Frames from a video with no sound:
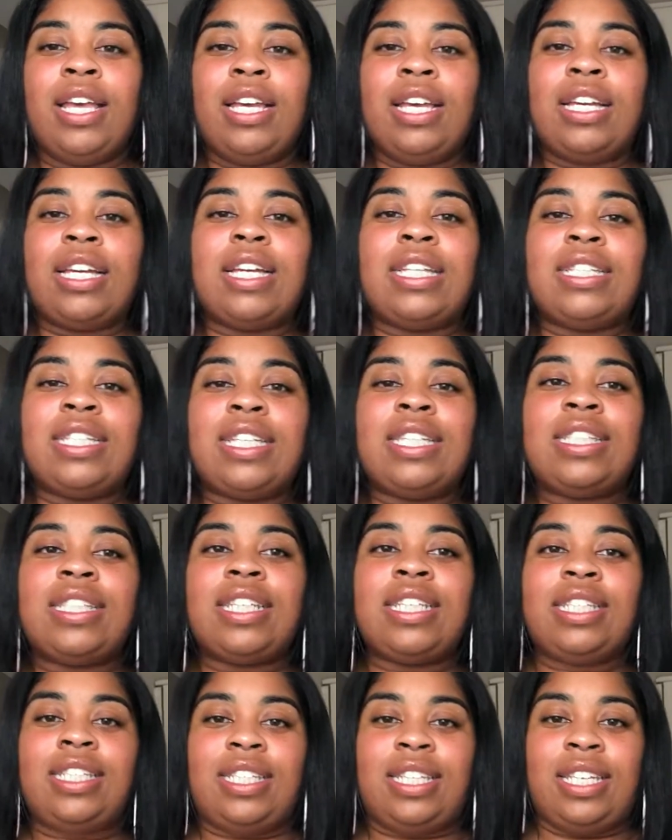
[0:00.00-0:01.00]

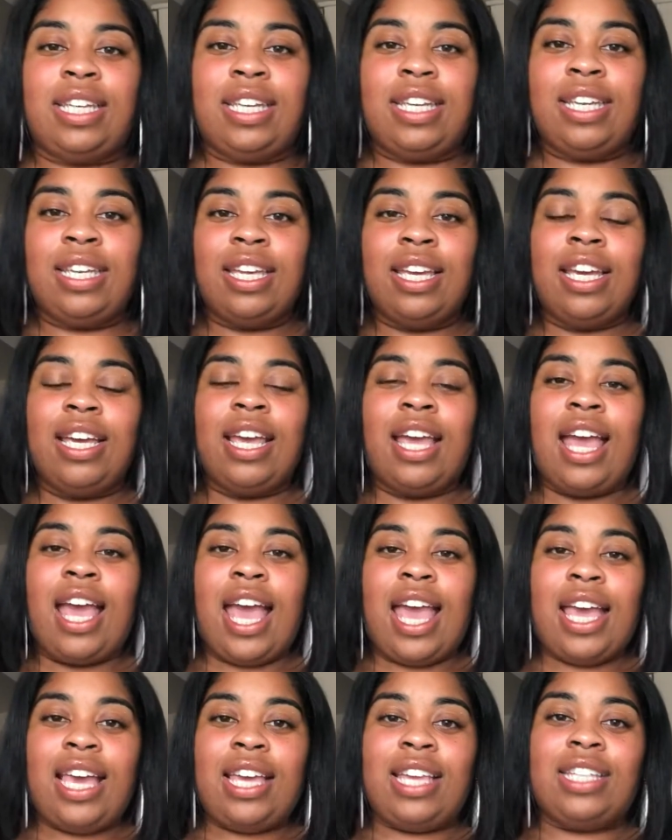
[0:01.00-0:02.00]
consistency,
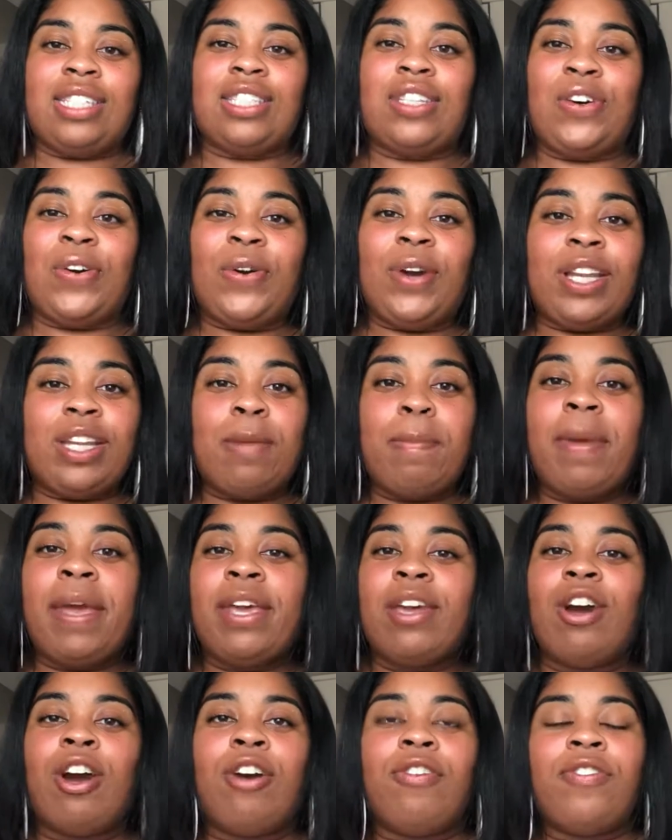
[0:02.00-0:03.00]
is going to
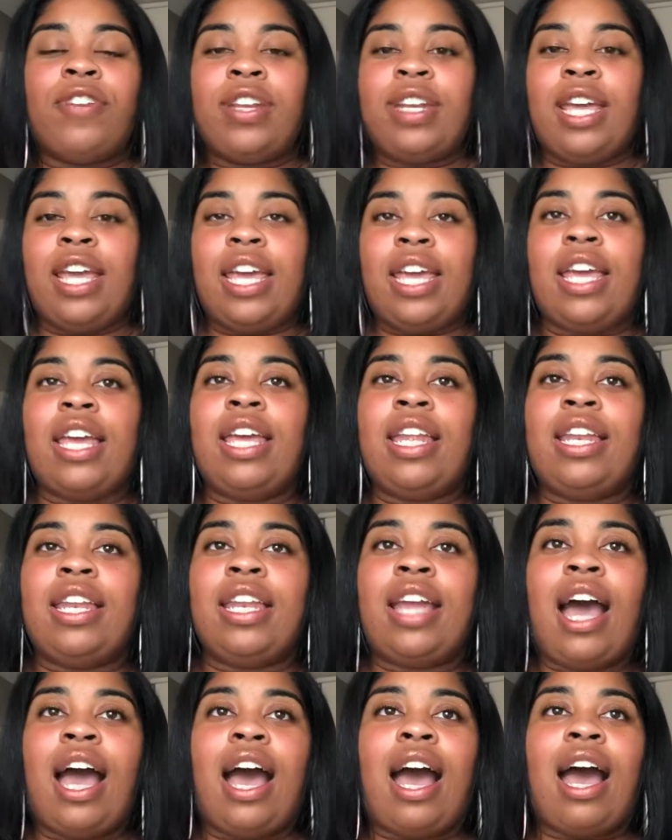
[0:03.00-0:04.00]
pay off in the end.
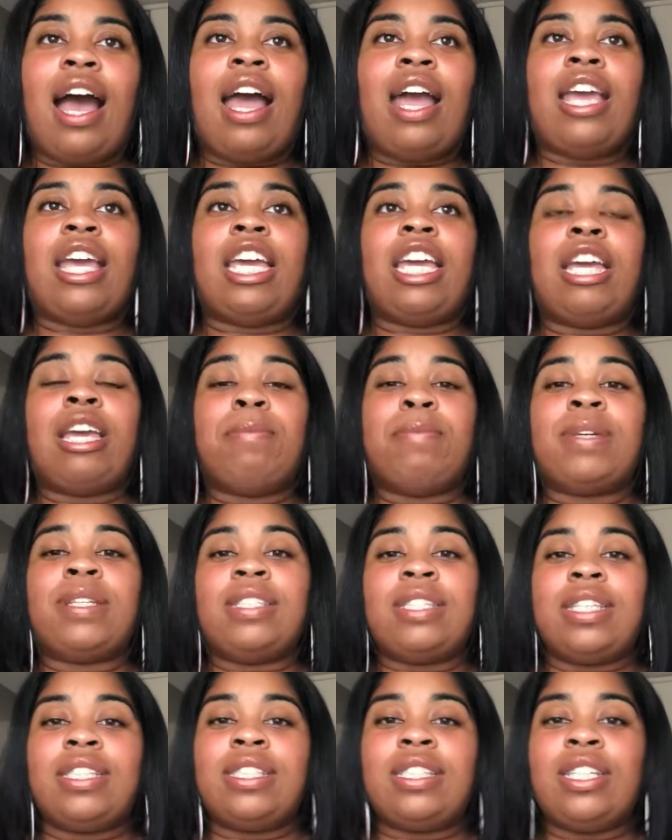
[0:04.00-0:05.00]
I am
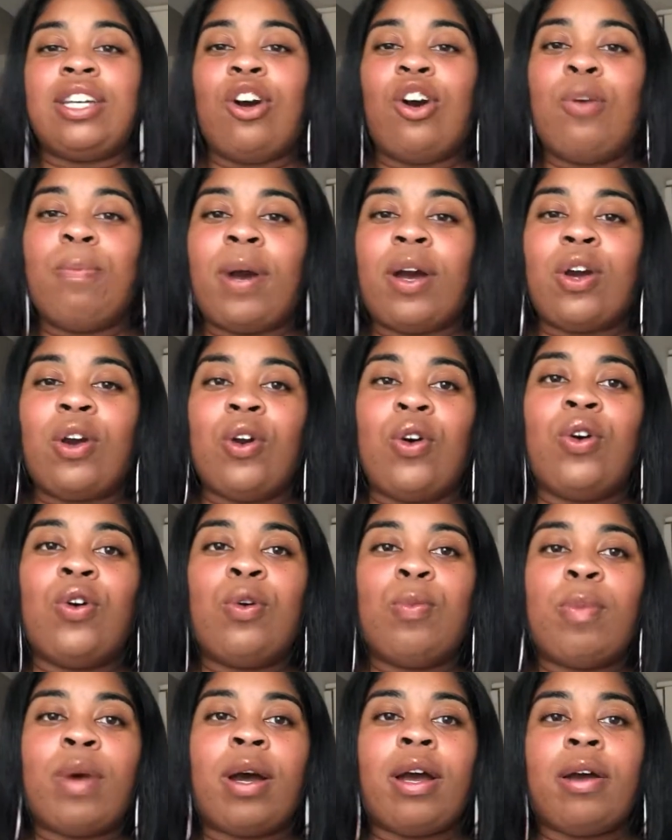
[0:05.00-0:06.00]
consistent on my
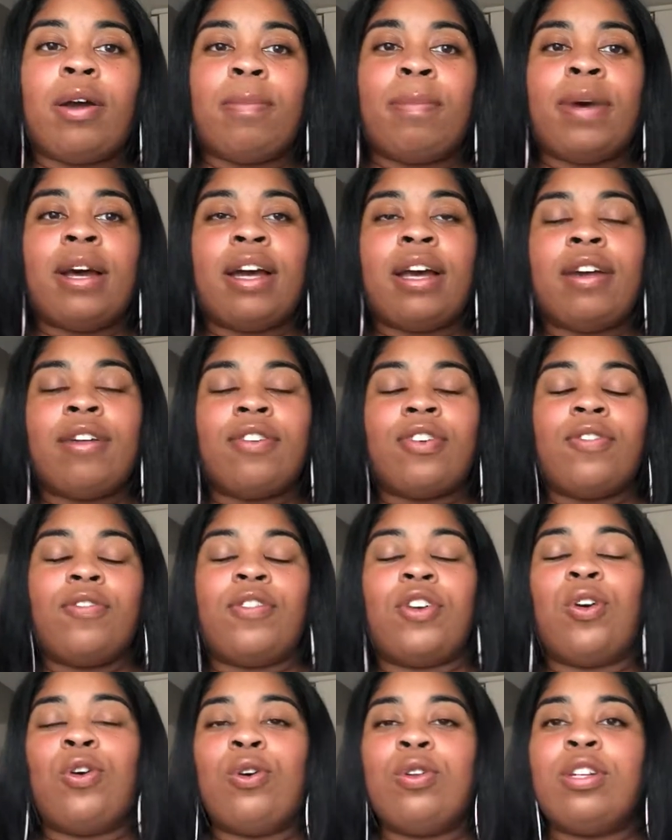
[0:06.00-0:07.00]
goal. My
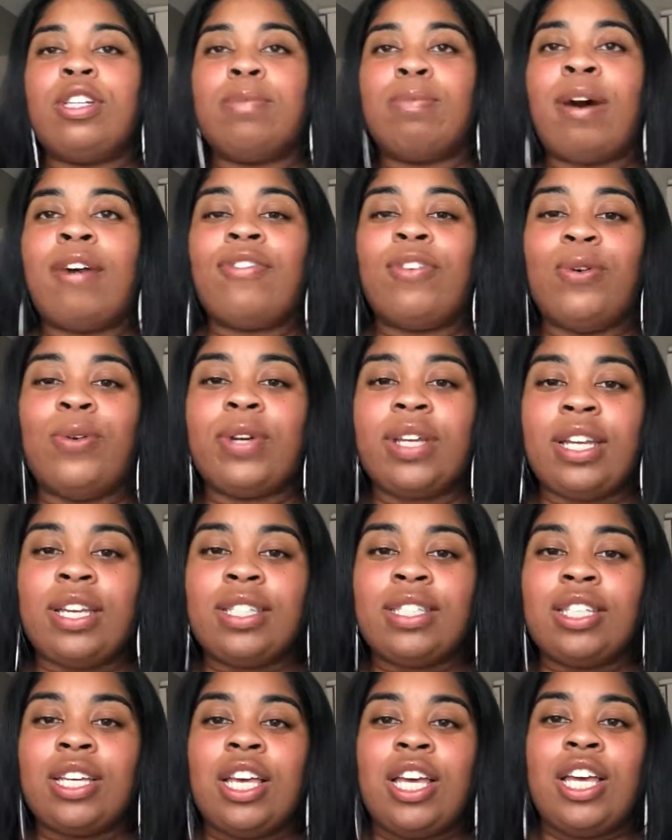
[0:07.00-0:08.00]
goal is my
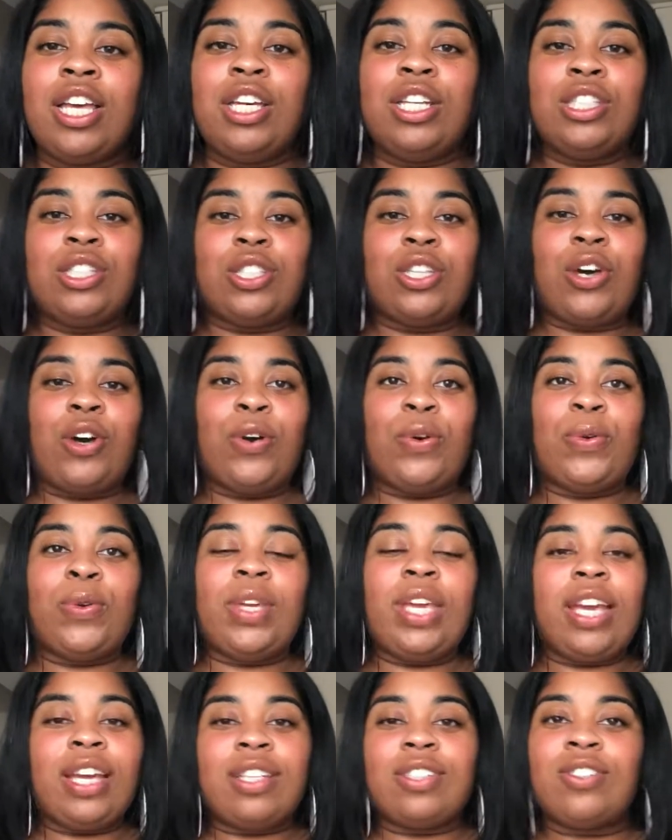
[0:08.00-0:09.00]
focus. So
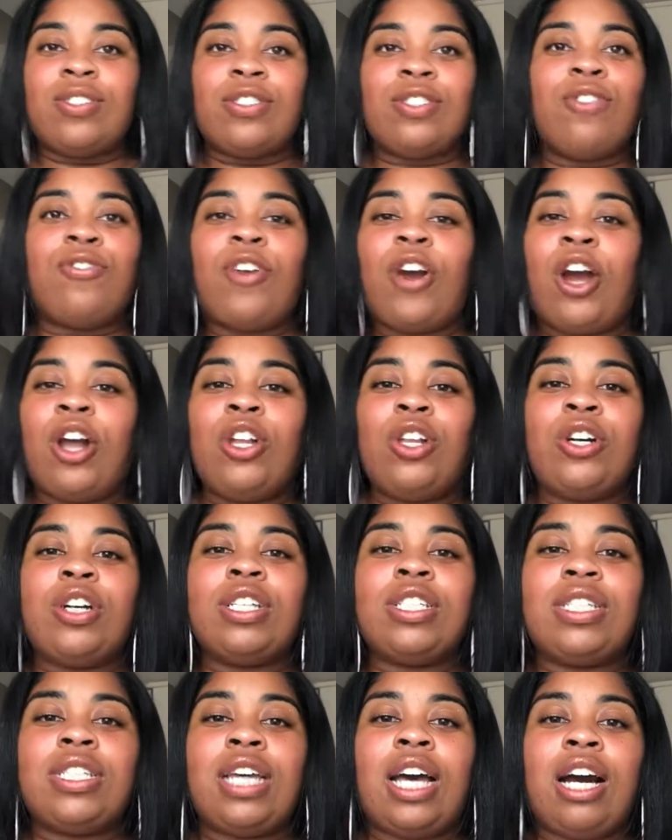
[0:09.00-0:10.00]
yeah, so far I
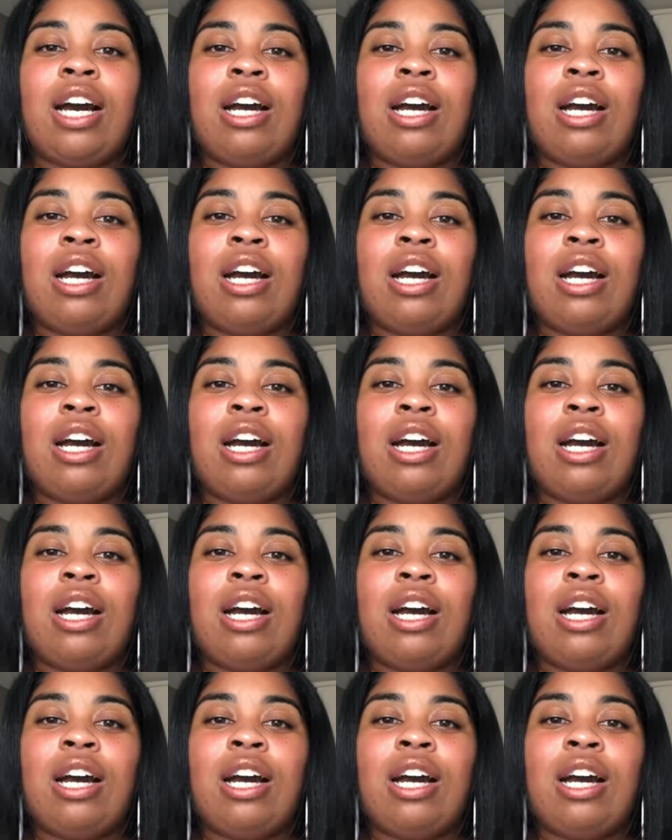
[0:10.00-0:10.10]
lost